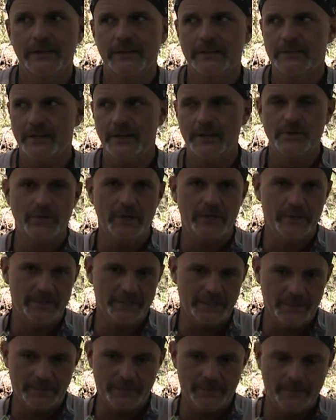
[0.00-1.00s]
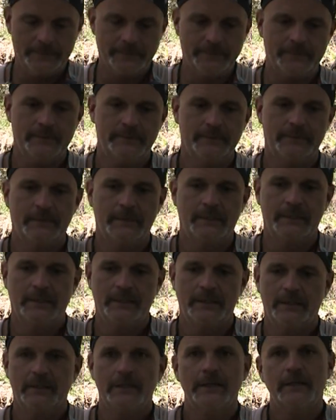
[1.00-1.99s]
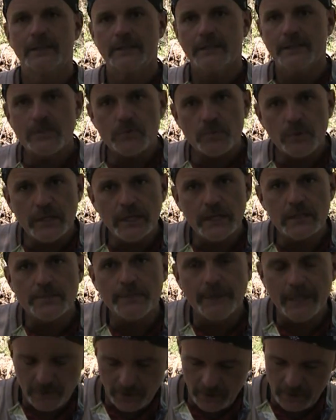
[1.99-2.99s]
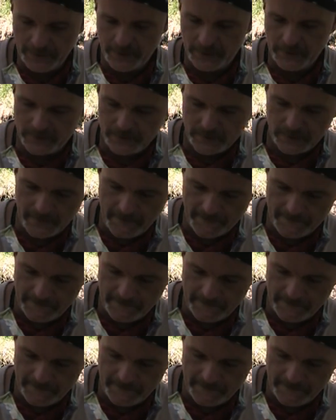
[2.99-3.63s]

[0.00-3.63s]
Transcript: titrator tip. This is where you get to play creepy nurse.